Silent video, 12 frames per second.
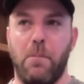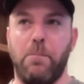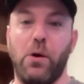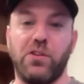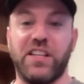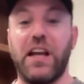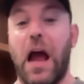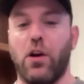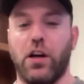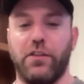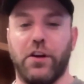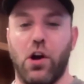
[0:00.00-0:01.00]
boasting how
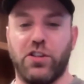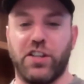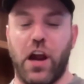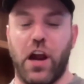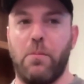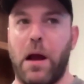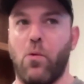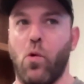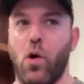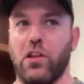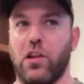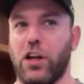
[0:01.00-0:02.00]
good of a coach they are by
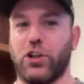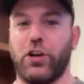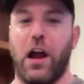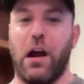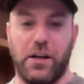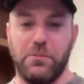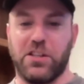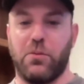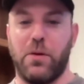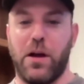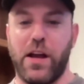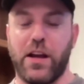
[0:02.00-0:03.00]
what luxury items
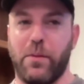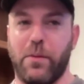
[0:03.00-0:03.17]
they're buying,